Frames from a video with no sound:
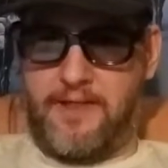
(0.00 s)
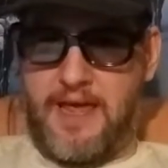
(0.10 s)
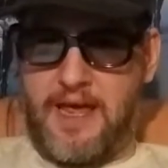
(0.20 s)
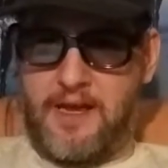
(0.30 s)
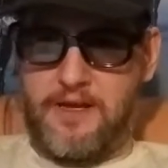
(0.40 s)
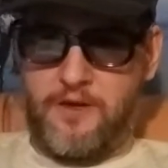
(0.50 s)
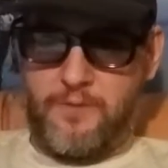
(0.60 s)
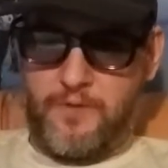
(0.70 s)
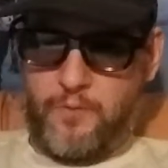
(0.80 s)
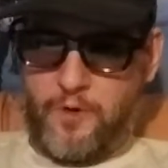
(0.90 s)
then
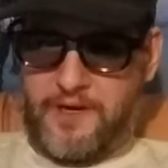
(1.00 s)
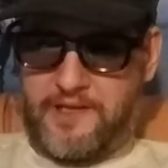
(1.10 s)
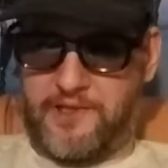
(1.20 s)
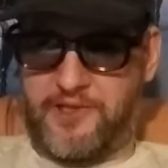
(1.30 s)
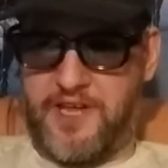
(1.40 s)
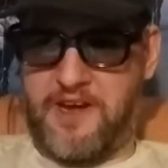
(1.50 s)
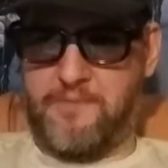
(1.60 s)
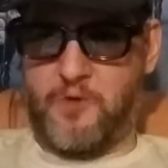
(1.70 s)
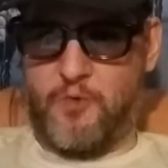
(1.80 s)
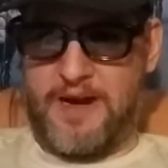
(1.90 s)
you would work at
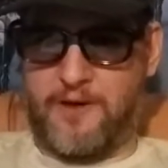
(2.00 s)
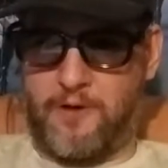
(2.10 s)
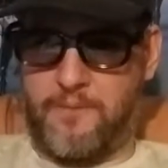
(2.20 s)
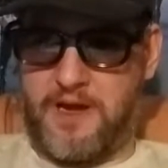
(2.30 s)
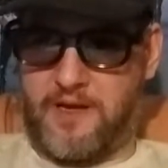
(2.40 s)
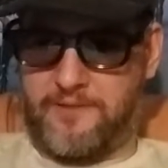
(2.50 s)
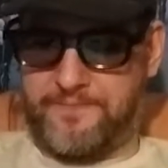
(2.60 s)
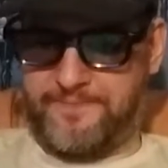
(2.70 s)
Sam the Record Man.